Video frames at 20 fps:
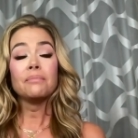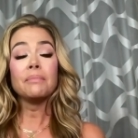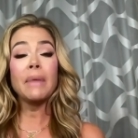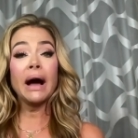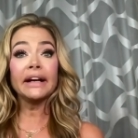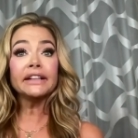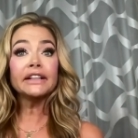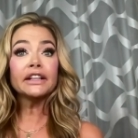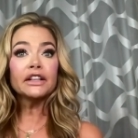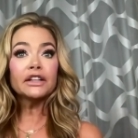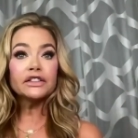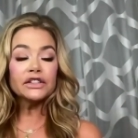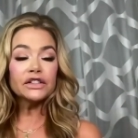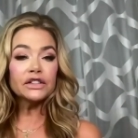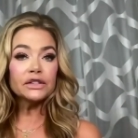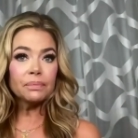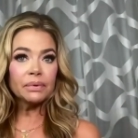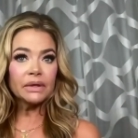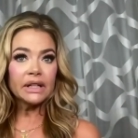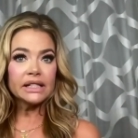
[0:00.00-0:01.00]
My
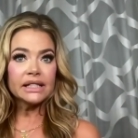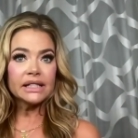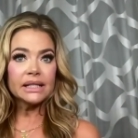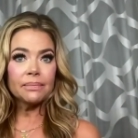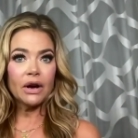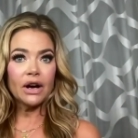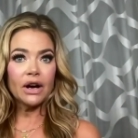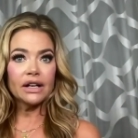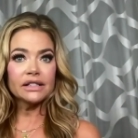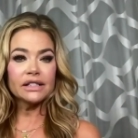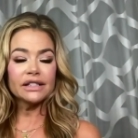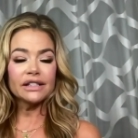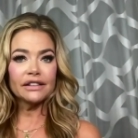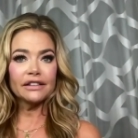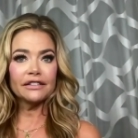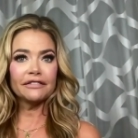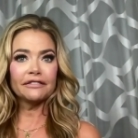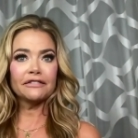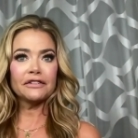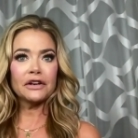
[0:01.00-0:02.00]
character plays the boss
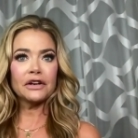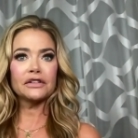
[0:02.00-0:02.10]
of